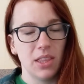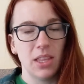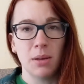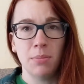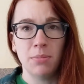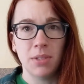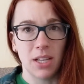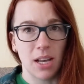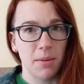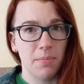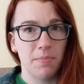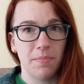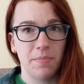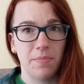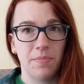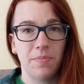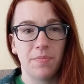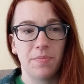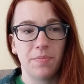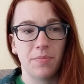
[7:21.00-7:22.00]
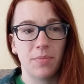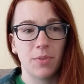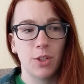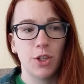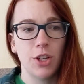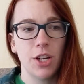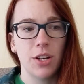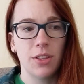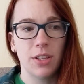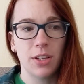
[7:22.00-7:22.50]
thumbs up,
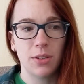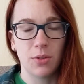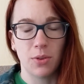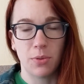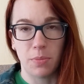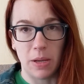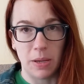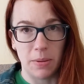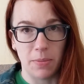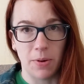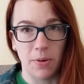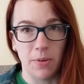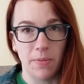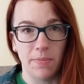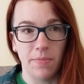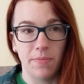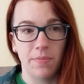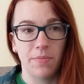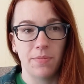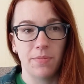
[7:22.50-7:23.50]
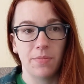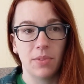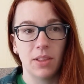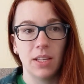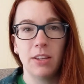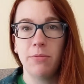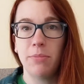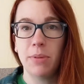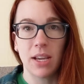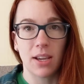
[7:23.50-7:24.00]
share this with people,
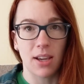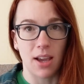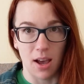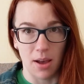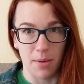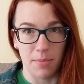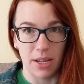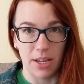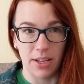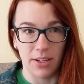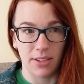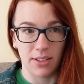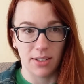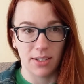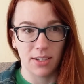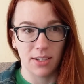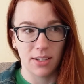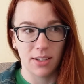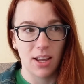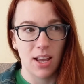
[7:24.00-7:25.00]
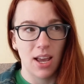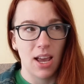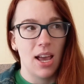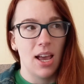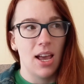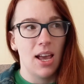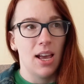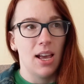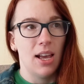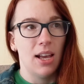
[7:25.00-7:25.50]
leave me a comment,
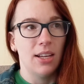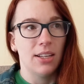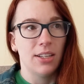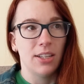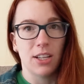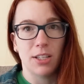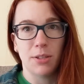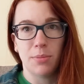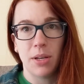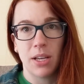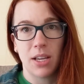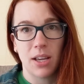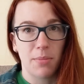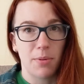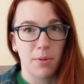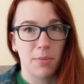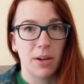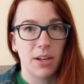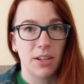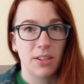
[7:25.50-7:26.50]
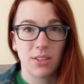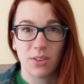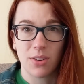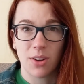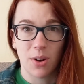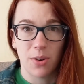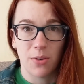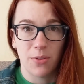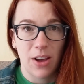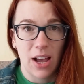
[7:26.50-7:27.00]
toss me a couple bucks on
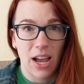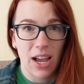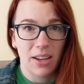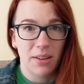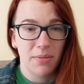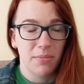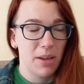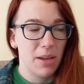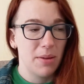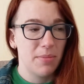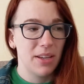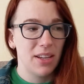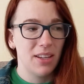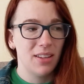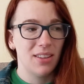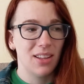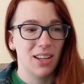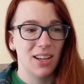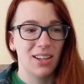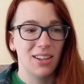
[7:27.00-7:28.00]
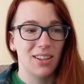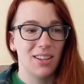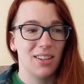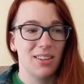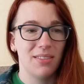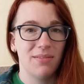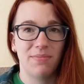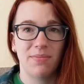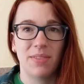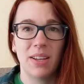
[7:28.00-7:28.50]
Ko-Fi, maybe, like,
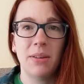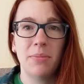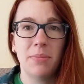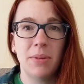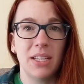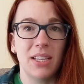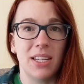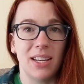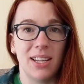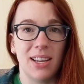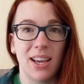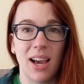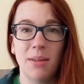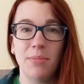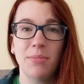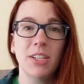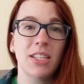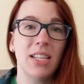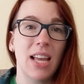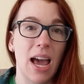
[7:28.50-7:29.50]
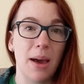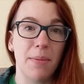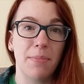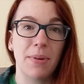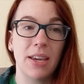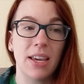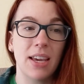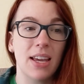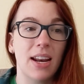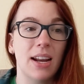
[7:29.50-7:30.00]
NBD. I'm just
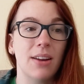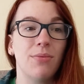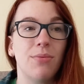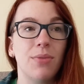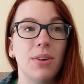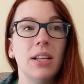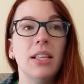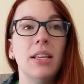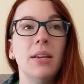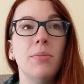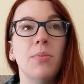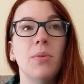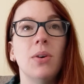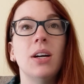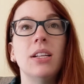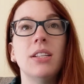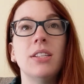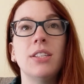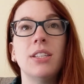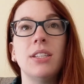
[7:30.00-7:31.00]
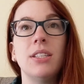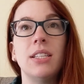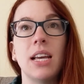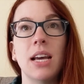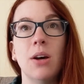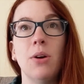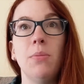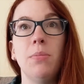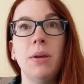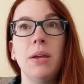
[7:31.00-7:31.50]
happy, and I really want to
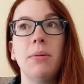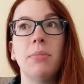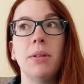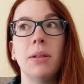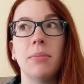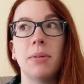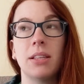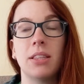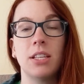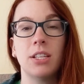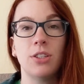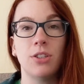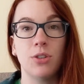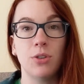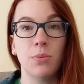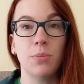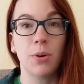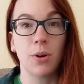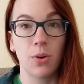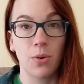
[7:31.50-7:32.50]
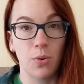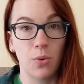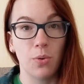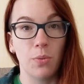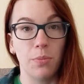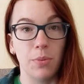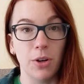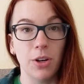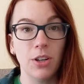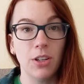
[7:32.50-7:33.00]
tell people about these super
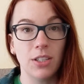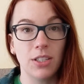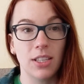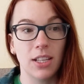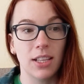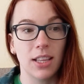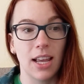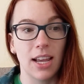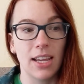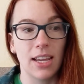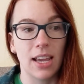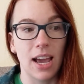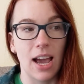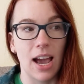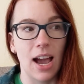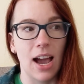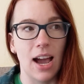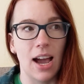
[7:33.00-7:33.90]
cool books that, like,